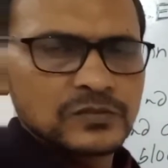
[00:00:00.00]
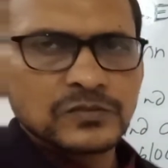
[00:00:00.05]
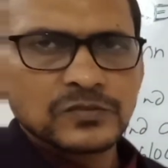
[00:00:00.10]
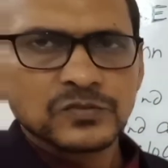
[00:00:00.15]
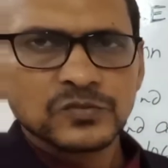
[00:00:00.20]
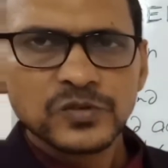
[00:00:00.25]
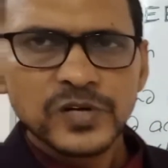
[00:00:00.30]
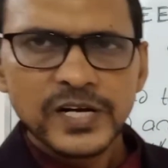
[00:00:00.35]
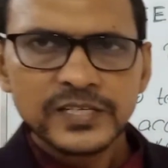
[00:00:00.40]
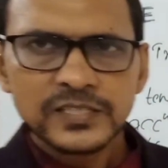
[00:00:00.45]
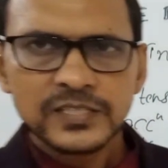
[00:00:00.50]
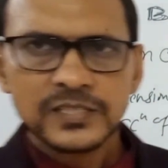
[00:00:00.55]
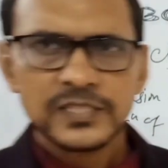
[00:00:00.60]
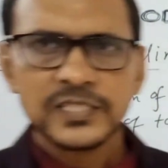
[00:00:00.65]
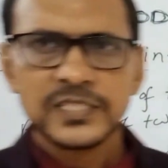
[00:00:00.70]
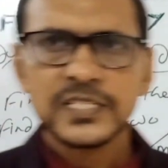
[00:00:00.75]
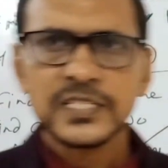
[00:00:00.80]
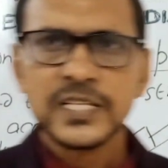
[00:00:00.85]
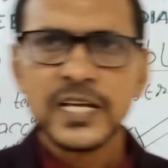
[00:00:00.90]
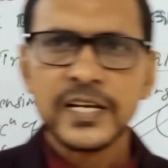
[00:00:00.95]
Students,
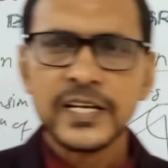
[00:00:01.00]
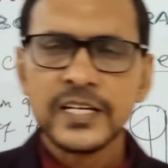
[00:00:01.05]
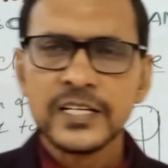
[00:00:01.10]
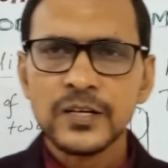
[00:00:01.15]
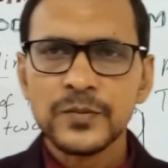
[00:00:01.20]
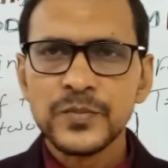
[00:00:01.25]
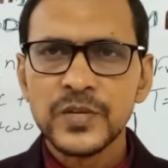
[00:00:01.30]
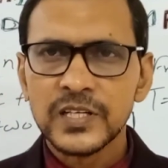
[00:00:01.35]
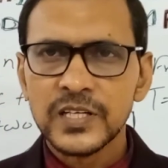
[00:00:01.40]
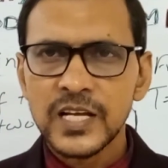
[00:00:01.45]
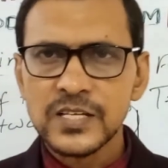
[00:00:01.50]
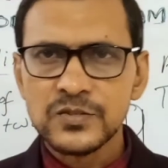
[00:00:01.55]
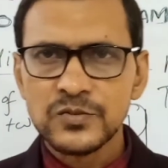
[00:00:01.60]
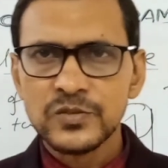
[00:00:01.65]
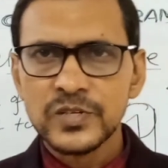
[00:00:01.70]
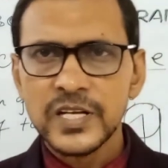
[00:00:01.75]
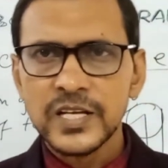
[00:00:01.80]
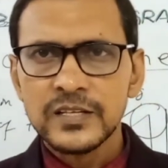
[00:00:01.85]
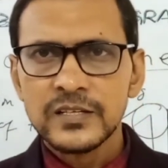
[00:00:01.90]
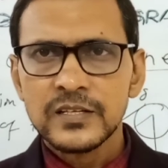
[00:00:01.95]
this is the end of the class
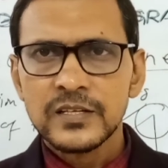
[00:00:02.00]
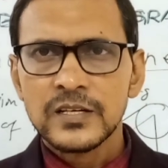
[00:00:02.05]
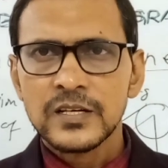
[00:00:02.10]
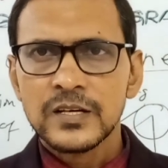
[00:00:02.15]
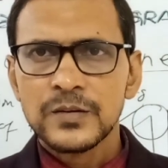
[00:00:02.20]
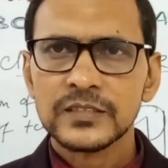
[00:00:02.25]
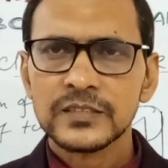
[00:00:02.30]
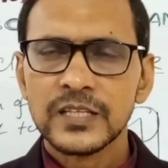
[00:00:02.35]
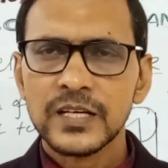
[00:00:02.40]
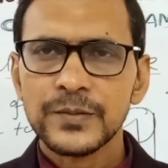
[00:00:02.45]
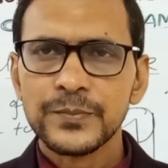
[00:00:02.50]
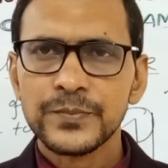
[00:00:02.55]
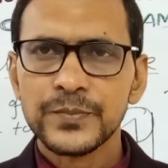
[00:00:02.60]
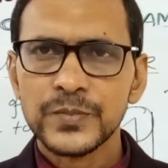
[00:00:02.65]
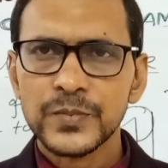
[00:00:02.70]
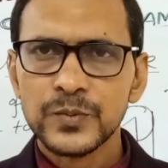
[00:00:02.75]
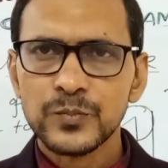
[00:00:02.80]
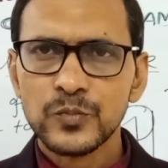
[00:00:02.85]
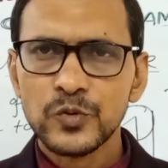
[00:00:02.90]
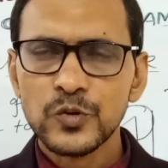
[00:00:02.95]
today. The
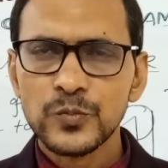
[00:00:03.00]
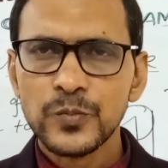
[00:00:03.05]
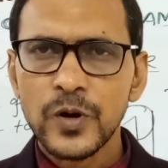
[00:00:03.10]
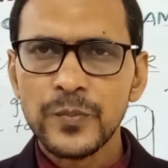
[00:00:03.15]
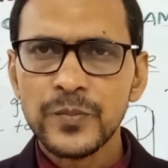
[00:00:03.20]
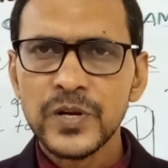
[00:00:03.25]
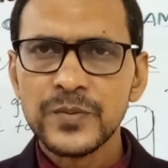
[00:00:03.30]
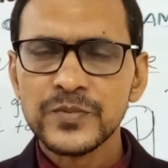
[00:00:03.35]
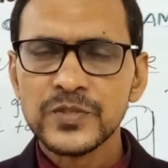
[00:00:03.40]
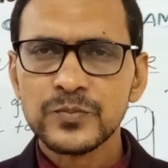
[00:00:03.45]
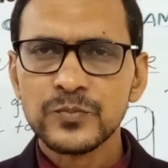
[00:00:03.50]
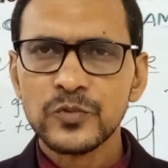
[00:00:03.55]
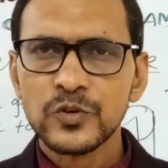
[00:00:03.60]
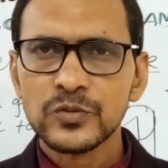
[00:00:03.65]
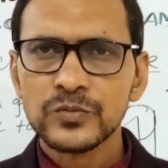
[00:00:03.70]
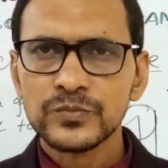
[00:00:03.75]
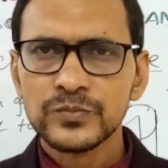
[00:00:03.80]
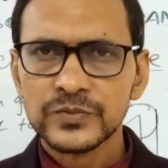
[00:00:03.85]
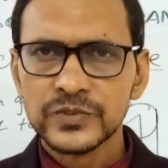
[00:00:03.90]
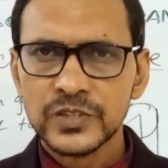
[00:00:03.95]
more problems,
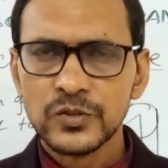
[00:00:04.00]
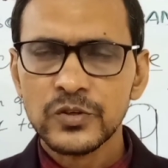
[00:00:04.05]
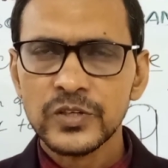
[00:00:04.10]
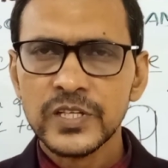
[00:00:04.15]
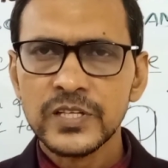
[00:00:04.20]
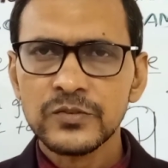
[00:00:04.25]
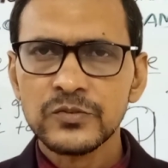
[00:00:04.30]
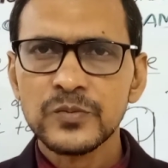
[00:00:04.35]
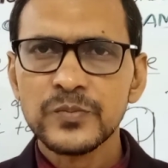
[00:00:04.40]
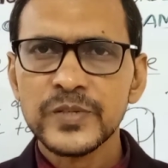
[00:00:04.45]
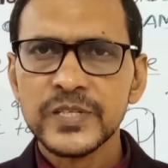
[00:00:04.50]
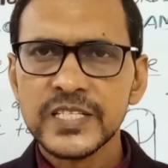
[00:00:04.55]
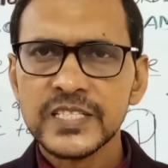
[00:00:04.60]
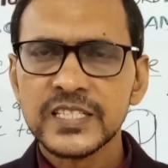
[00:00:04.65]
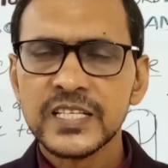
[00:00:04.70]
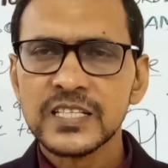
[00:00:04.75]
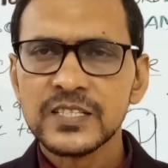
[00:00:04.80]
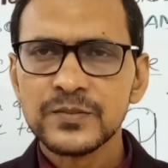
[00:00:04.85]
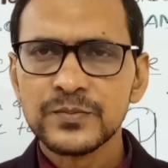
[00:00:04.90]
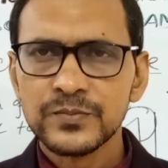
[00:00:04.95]
more theory will be
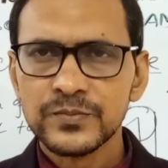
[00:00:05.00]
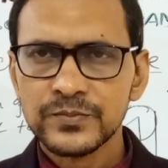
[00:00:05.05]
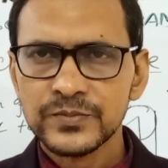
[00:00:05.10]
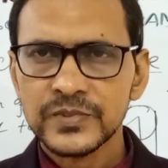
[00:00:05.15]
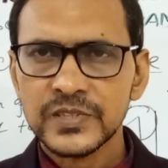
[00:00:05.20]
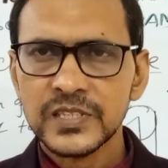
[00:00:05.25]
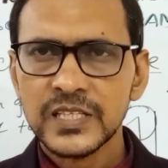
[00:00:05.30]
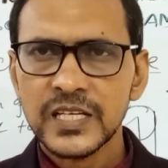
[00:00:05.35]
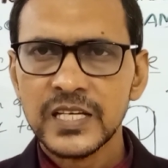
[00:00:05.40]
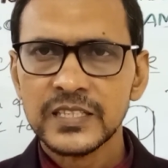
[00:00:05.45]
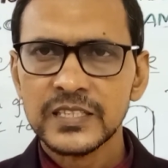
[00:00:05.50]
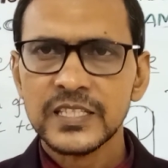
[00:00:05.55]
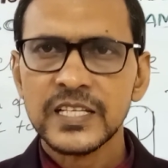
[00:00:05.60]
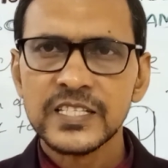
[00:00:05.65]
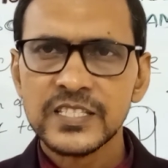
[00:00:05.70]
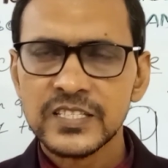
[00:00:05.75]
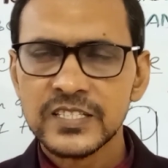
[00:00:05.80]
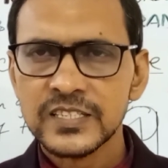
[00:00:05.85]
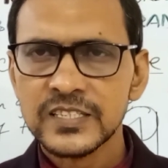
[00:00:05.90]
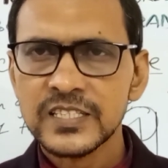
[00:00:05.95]
discussed in
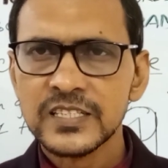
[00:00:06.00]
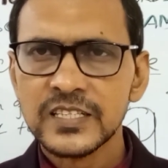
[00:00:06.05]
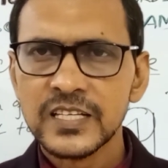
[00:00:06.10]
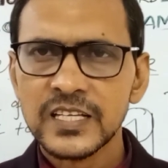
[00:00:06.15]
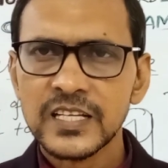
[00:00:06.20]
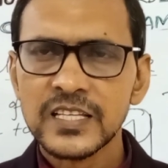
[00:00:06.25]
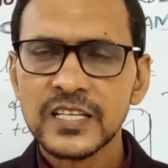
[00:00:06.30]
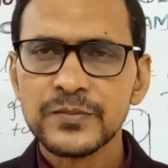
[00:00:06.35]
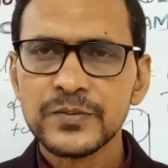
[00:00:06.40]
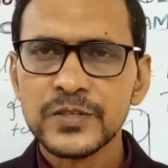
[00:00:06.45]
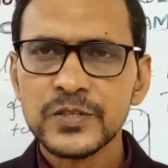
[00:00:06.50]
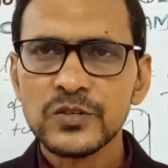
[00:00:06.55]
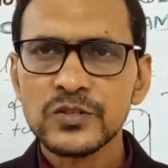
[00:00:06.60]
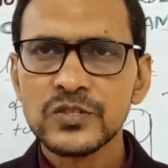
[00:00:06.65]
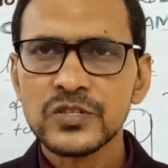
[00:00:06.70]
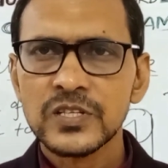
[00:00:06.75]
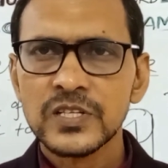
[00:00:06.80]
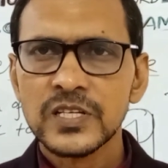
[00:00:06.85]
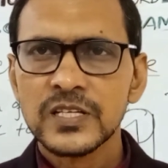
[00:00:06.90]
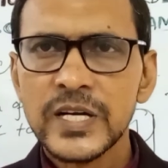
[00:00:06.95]
another
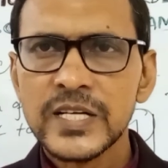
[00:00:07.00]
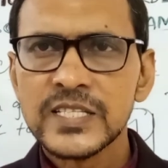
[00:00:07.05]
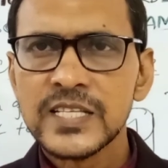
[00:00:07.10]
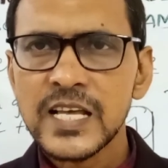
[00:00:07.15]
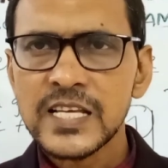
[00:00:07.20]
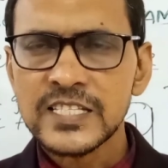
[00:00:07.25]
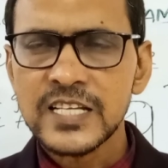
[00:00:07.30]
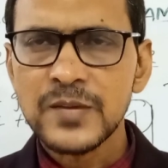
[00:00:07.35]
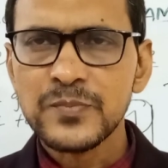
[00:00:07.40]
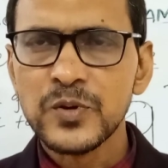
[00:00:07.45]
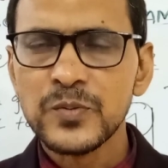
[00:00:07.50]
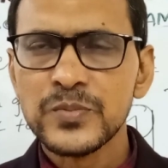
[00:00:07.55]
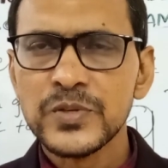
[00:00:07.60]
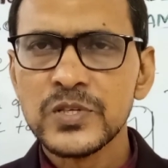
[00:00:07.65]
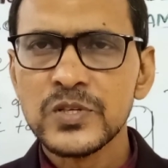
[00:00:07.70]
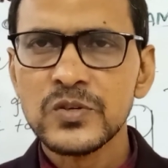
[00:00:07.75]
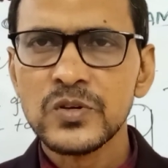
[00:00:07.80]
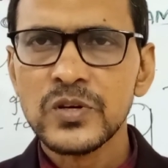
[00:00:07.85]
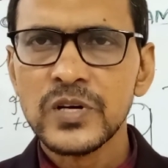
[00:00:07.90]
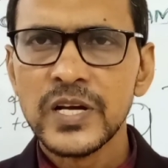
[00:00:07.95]
videos. To get such type of
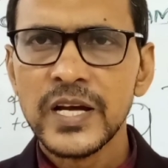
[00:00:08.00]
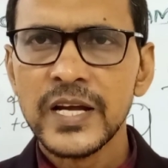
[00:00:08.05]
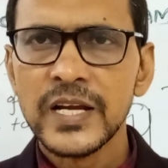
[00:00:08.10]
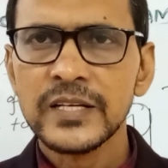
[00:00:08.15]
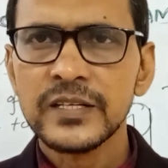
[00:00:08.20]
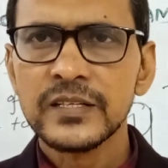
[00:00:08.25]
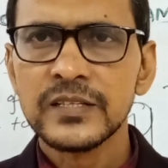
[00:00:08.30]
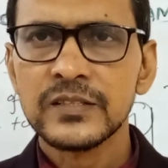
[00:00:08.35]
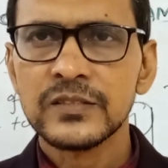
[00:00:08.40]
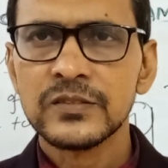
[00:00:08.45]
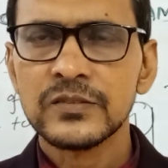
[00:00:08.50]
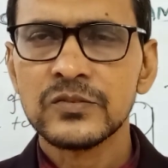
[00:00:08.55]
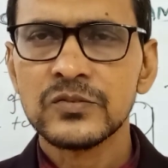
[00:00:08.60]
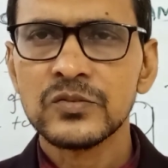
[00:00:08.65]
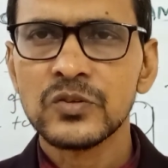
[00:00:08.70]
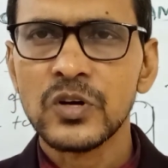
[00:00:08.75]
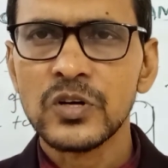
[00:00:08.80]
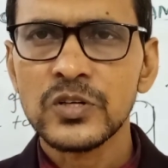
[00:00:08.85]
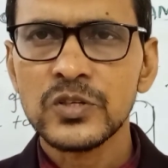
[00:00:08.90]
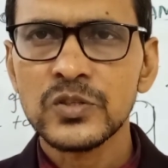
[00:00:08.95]
video and to
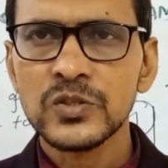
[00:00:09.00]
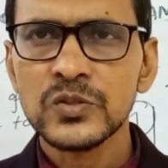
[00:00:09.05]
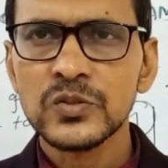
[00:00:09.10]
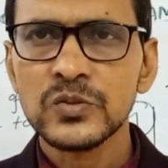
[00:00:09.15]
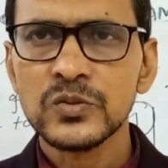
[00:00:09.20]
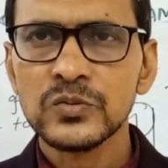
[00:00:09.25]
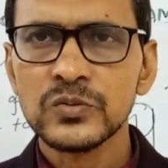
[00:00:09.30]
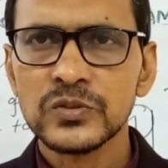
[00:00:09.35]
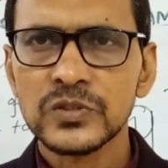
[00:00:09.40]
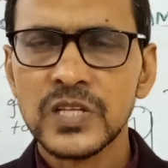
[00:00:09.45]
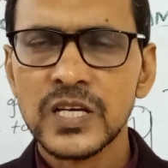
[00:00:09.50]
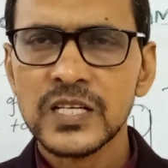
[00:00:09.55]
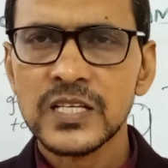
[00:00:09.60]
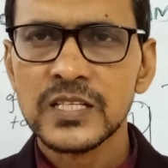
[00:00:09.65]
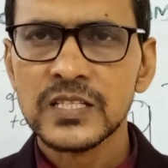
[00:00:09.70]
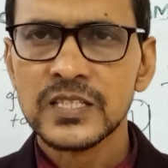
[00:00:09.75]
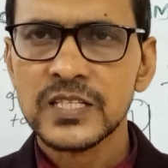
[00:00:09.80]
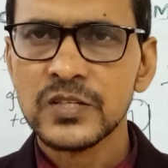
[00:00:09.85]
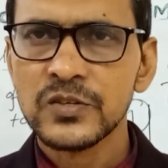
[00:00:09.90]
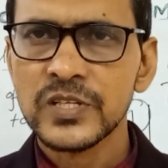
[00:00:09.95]
continue
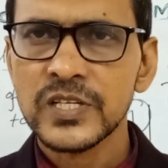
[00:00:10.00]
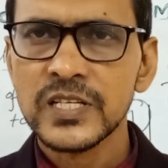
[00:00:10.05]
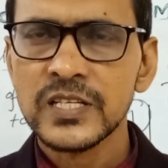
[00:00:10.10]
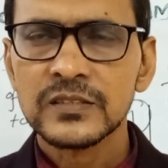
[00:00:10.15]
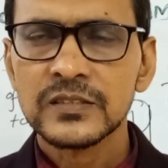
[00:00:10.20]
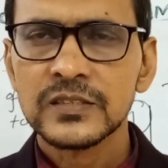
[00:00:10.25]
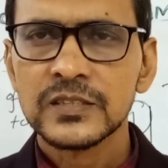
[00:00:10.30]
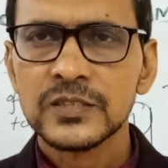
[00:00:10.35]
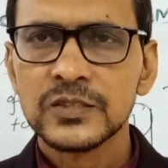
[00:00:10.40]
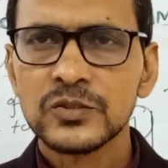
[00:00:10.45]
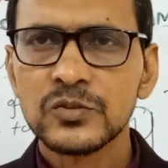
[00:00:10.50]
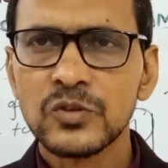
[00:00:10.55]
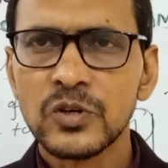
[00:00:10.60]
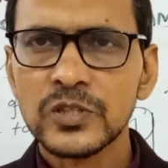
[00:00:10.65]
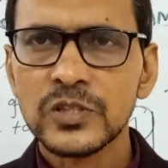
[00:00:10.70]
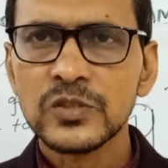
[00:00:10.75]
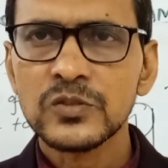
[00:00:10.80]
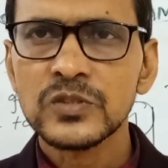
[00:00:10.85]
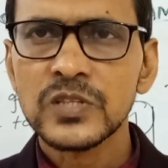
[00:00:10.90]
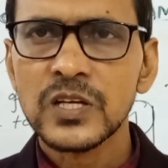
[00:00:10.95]
the theory, to
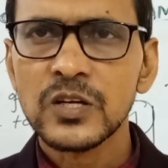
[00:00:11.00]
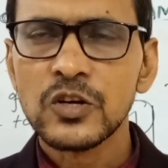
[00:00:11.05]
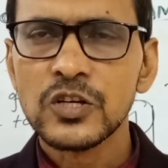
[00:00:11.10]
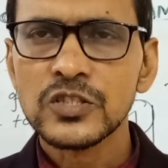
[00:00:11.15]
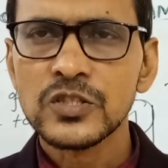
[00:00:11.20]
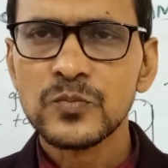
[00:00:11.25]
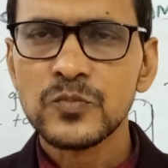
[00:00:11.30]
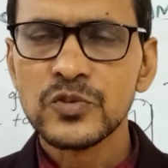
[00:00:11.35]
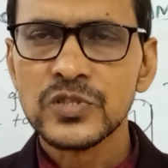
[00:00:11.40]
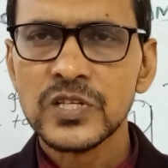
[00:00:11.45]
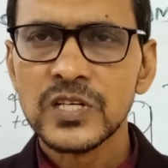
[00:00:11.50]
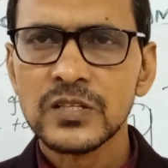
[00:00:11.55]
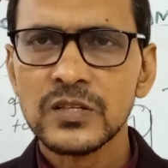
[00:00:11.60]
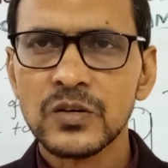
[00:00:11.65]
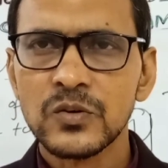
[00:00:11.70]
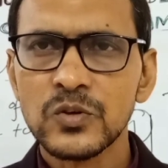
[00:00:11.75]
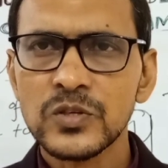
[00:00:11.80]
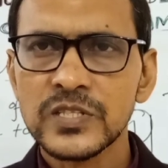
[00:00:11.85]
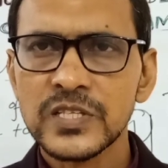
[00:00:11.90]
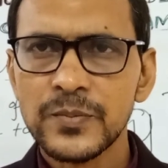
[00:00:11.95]
continue the laws of motion, the
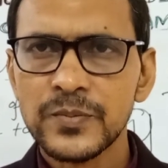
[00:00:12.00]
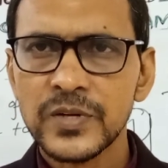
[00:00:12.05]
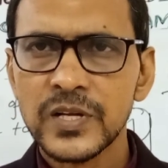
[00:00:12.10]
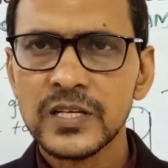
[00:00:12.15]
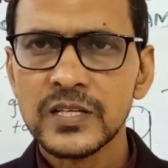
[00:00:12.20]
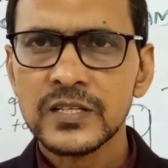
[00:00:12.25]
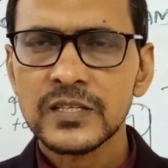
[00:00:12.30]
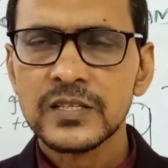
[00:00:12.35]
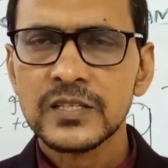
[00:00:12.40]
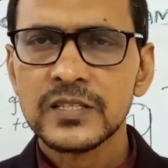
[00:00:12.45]
whole chapter,